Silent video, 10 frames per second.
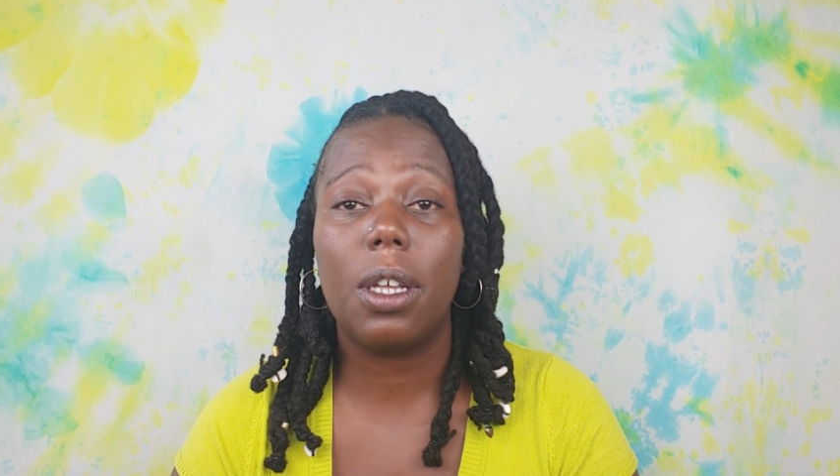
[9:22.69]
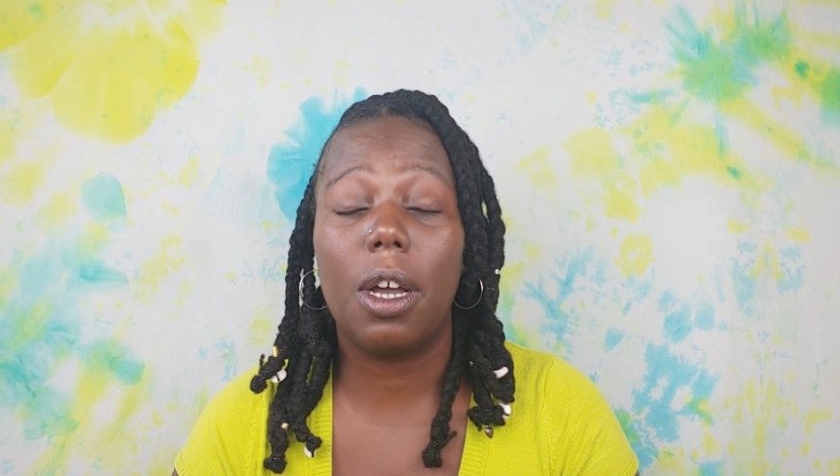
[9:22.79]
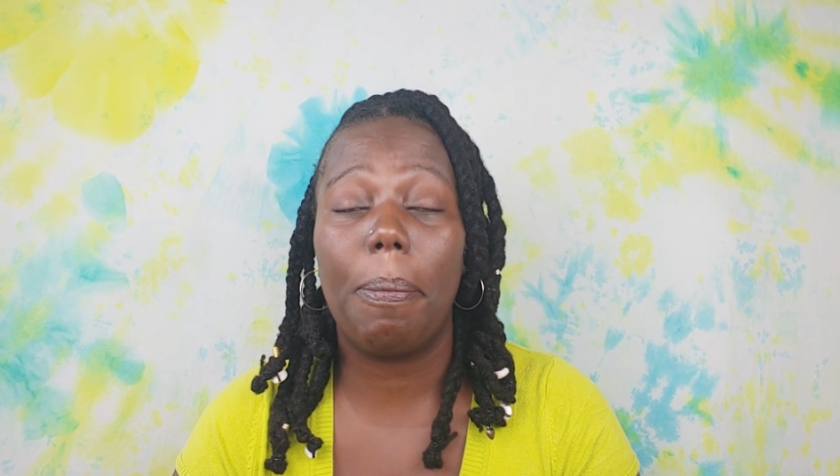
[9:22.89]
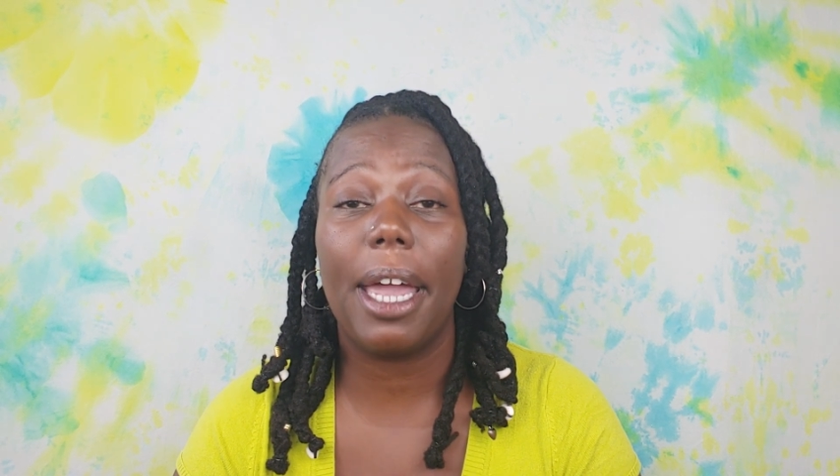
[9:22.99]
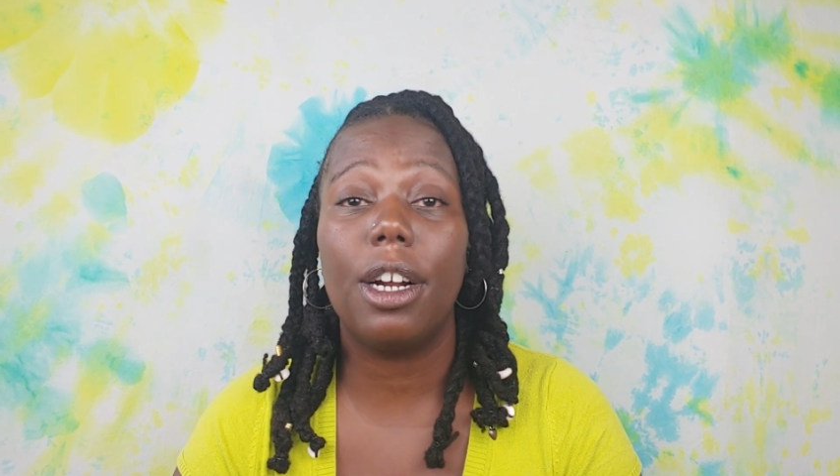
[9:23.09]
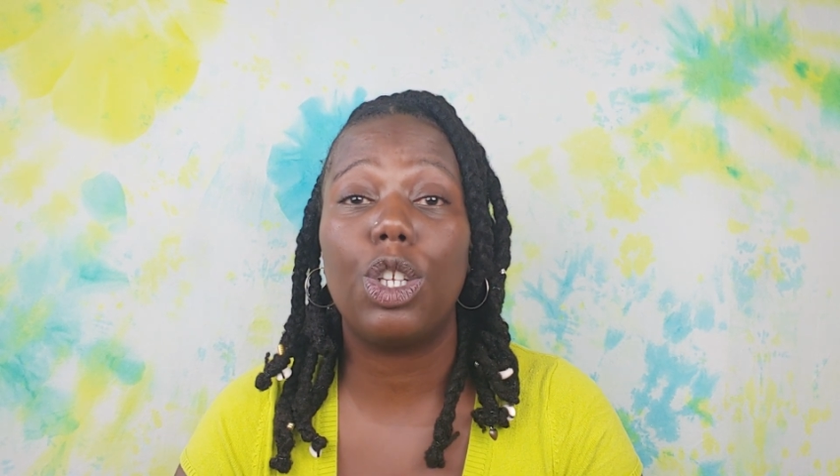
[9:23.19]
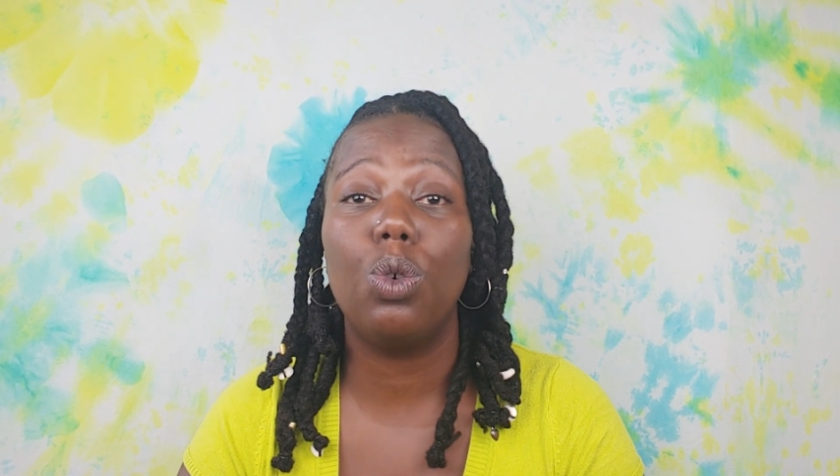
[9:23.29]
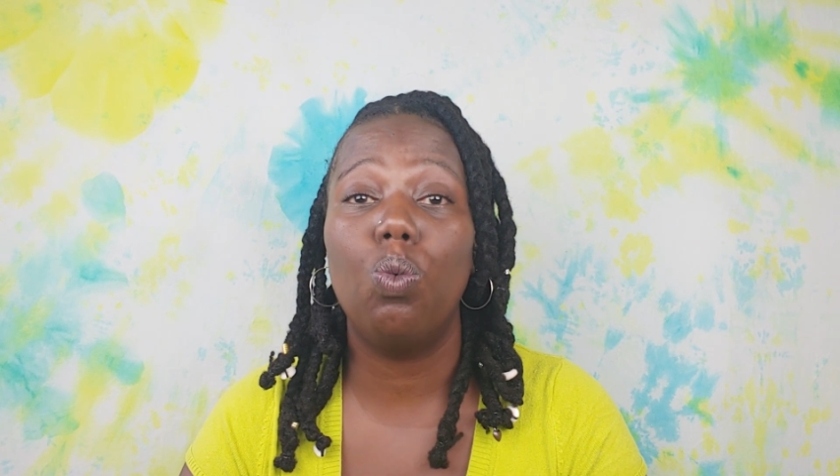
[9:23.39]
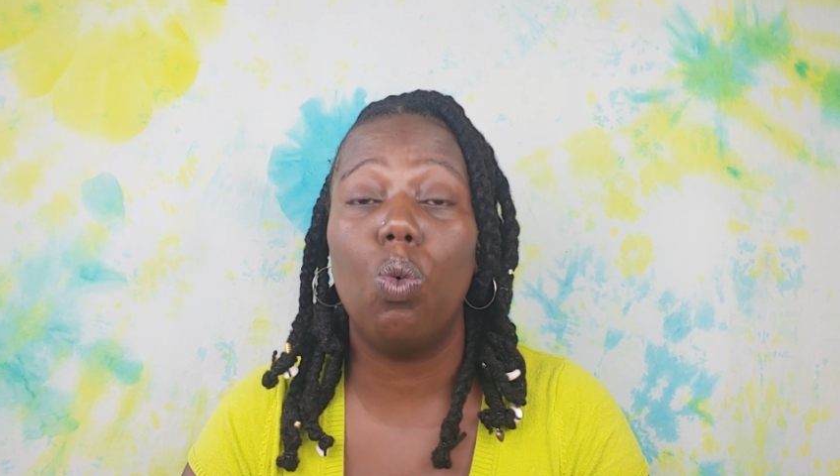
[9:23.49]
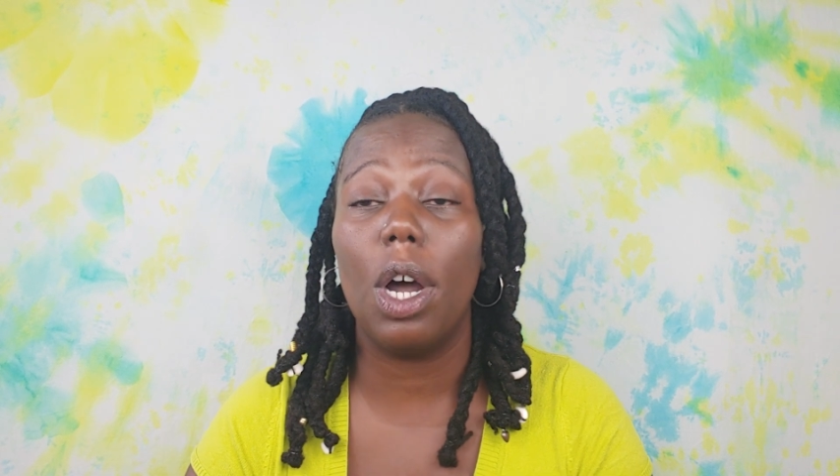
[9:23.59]
compared
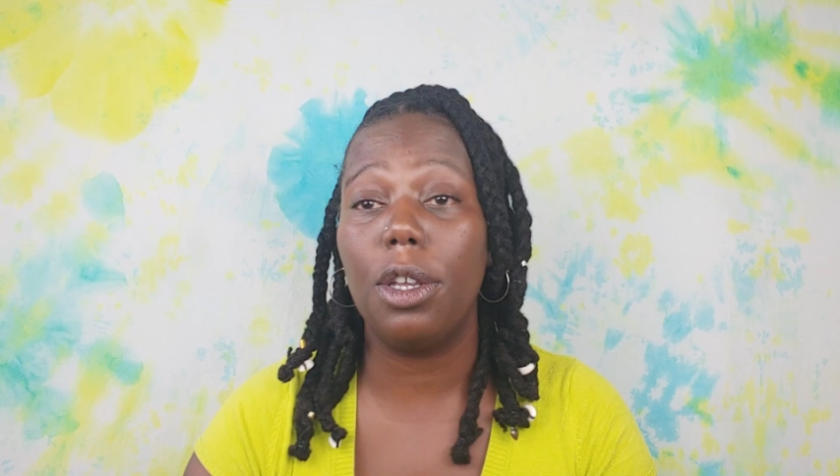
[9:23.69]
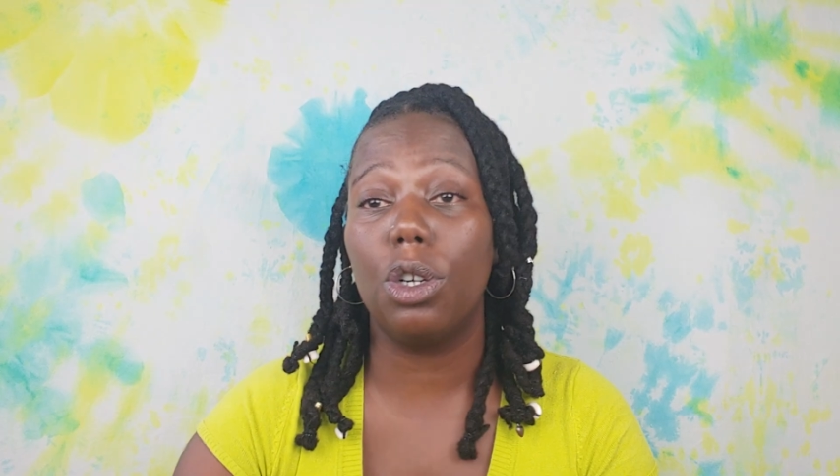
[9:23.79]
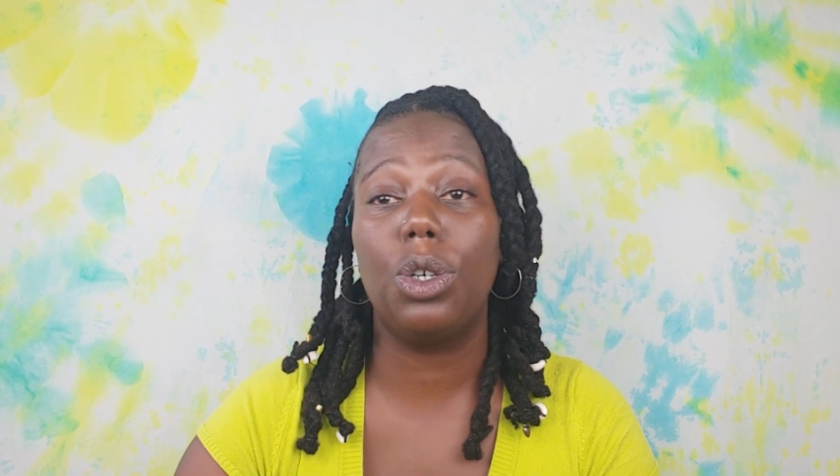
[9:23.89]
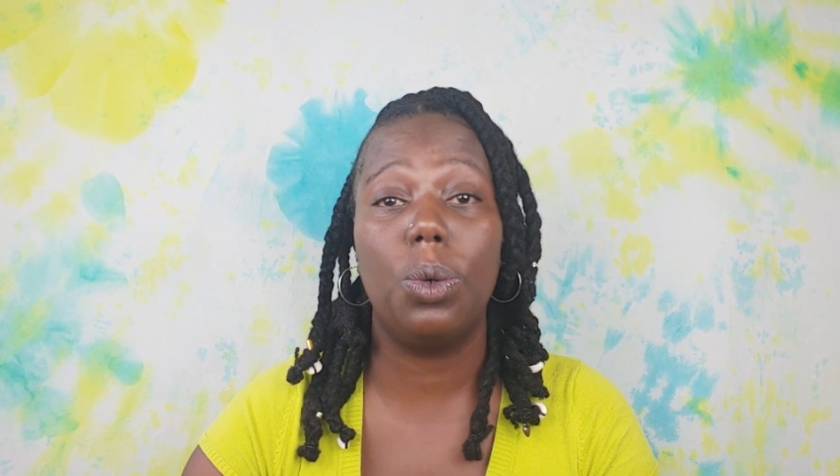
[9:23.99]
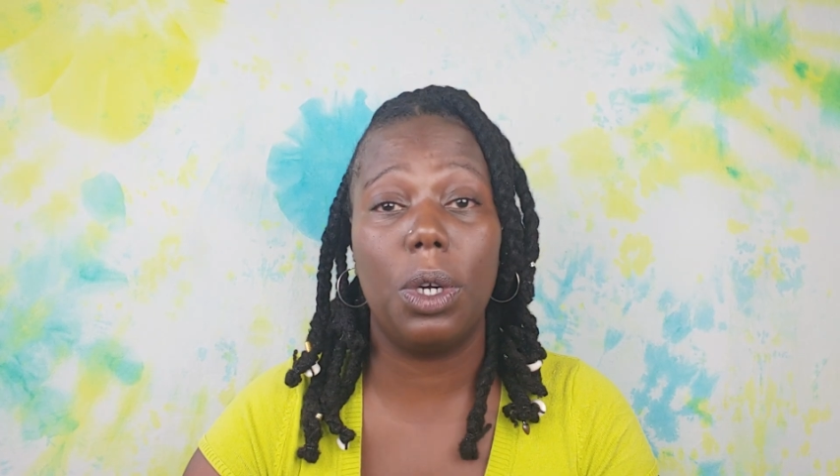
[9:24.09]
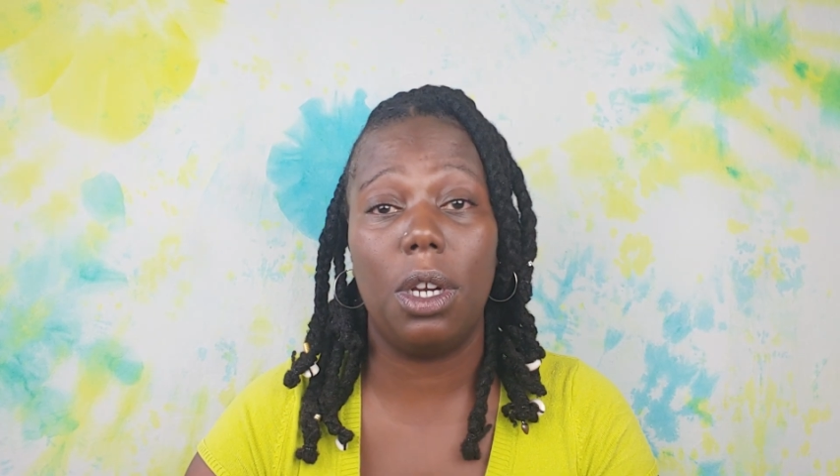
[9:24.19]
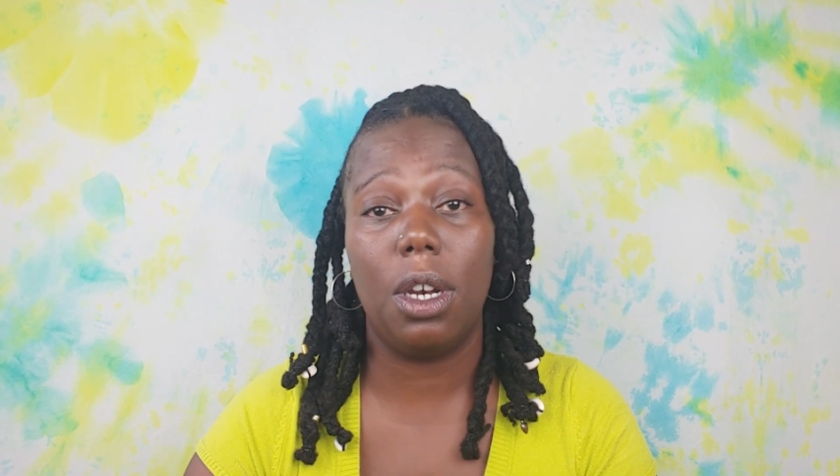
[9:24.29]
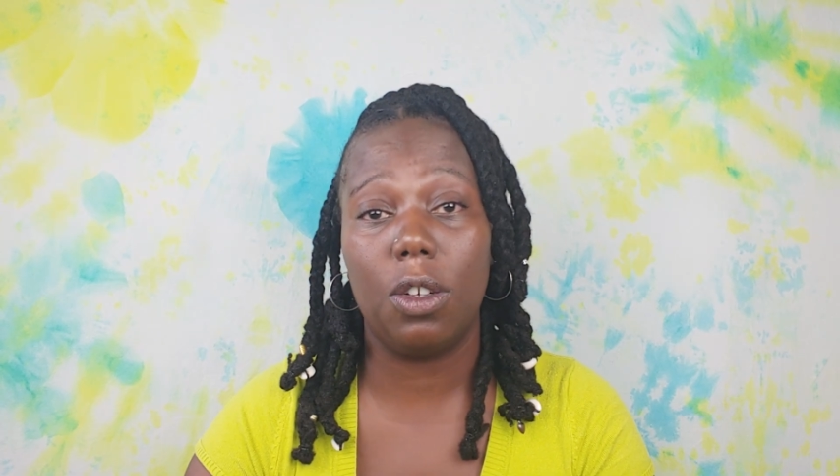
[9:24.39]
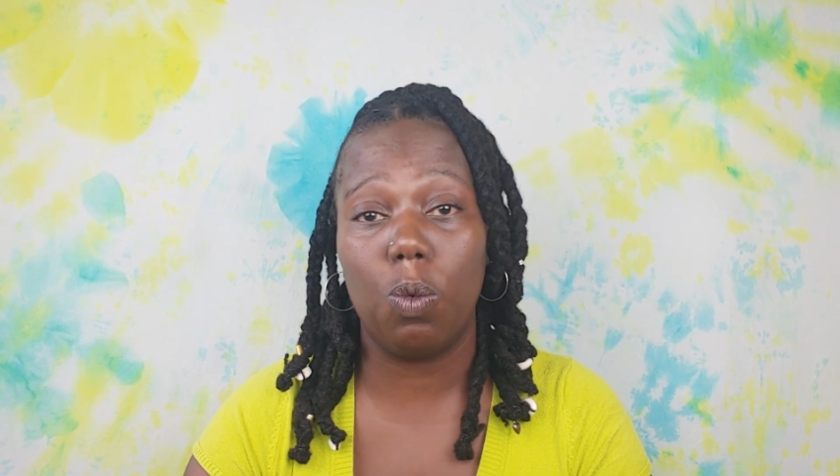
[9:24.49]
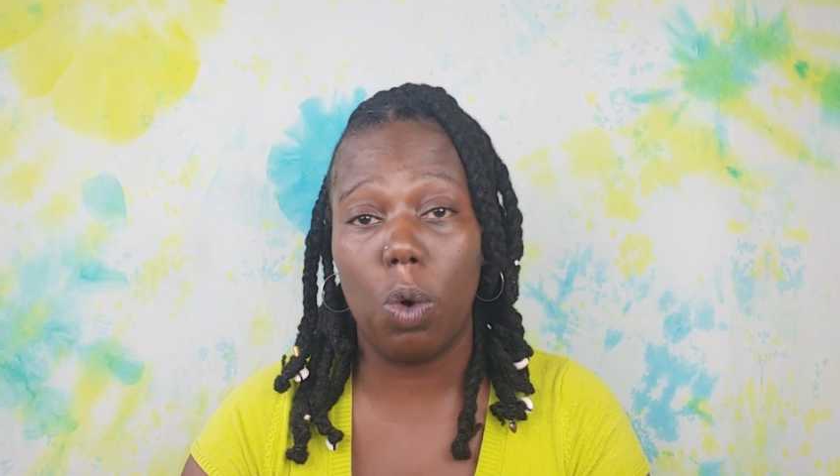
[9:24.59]
to what you're doing in
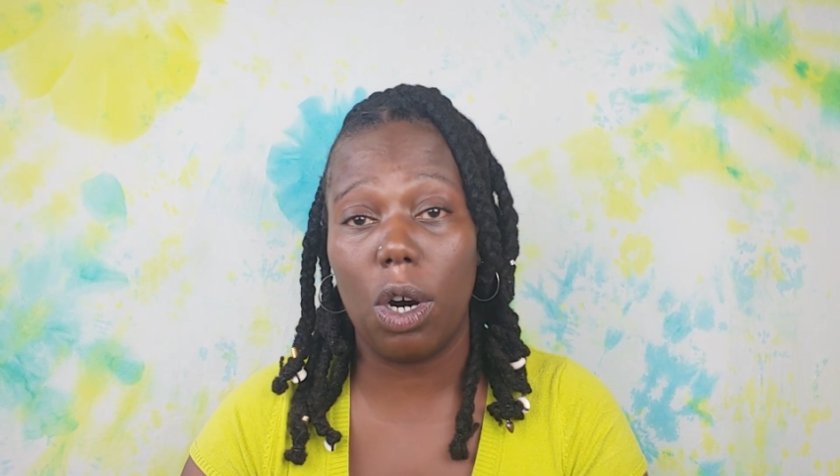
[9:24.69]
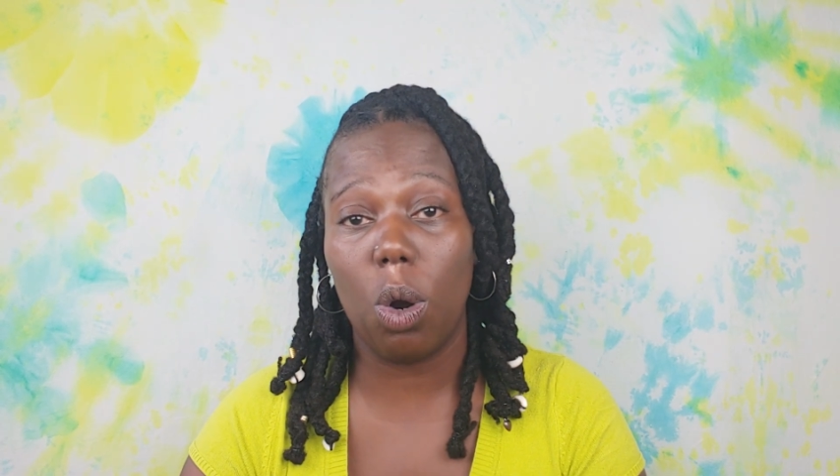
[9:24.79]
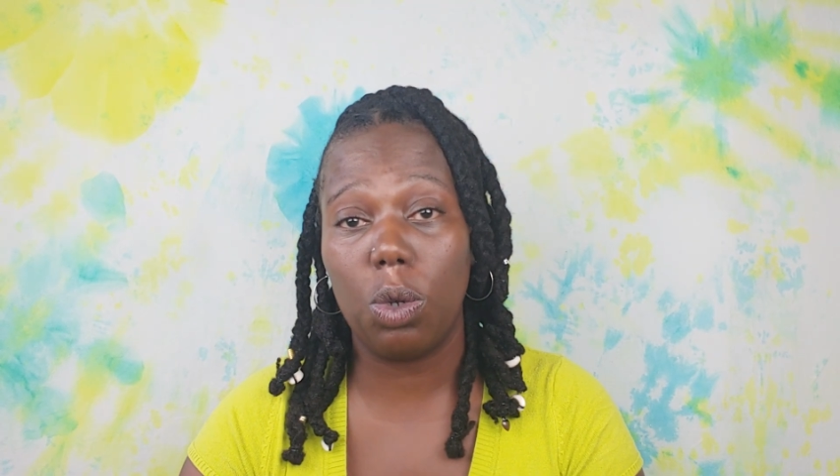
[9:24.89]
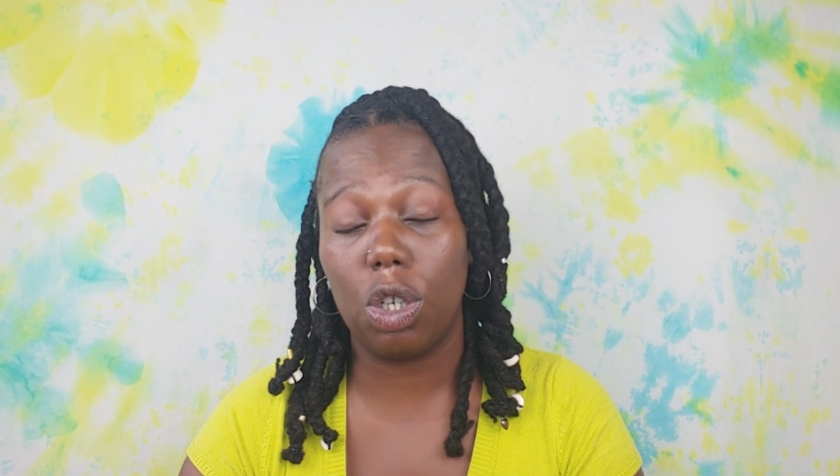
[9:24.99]
this world